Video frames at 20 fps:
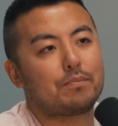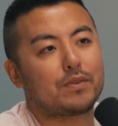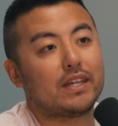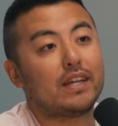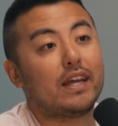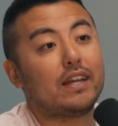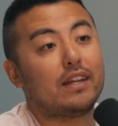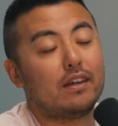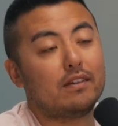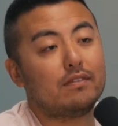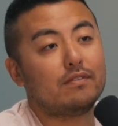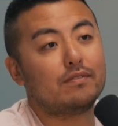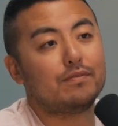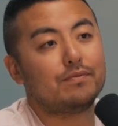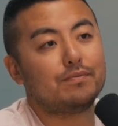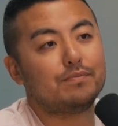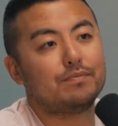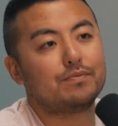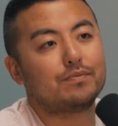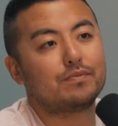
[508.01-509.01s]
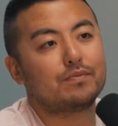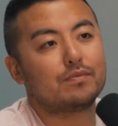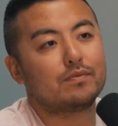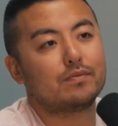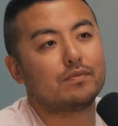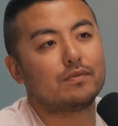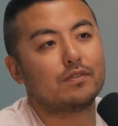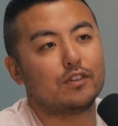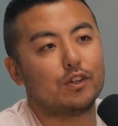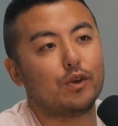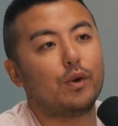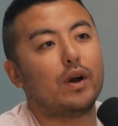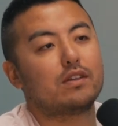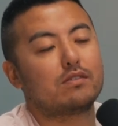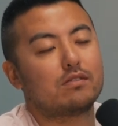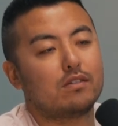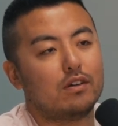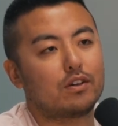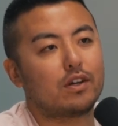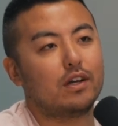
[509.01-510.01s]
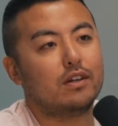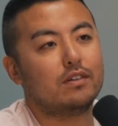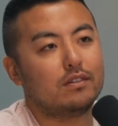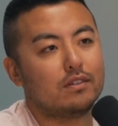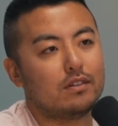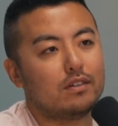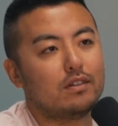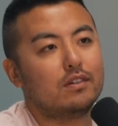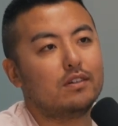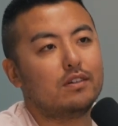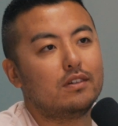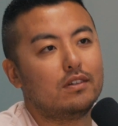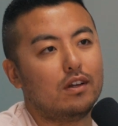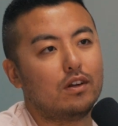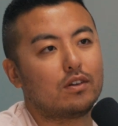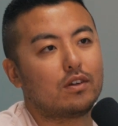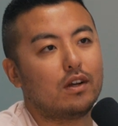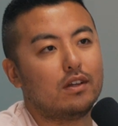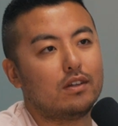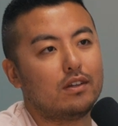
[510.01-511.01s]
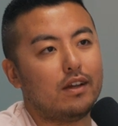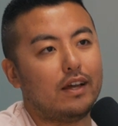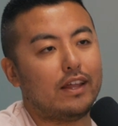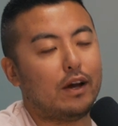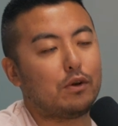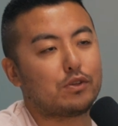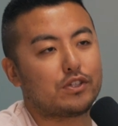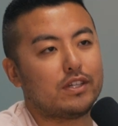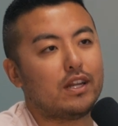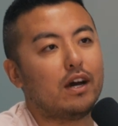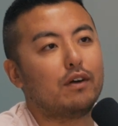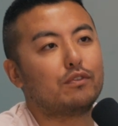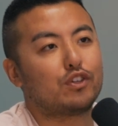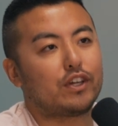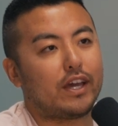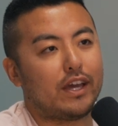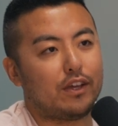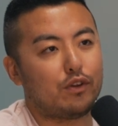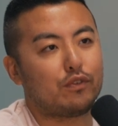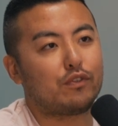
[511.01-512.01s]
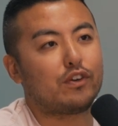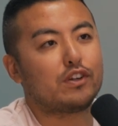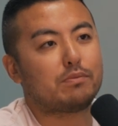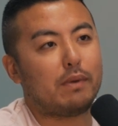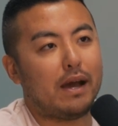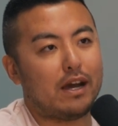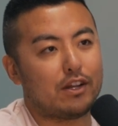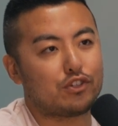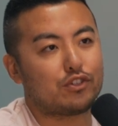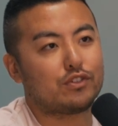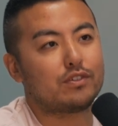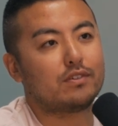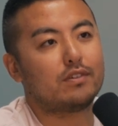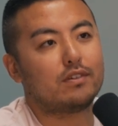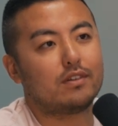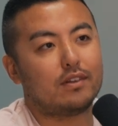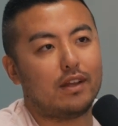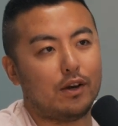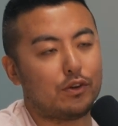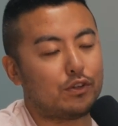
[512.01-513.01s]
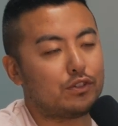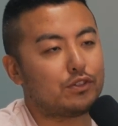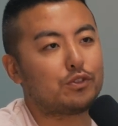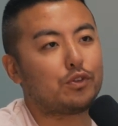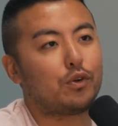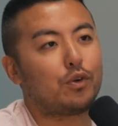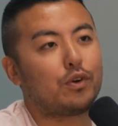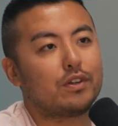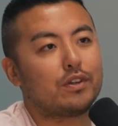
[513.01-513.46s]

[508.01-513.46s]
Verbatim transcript: Canadian? US, okay. Yeah. Okay, and that was enough to get your first batch out the door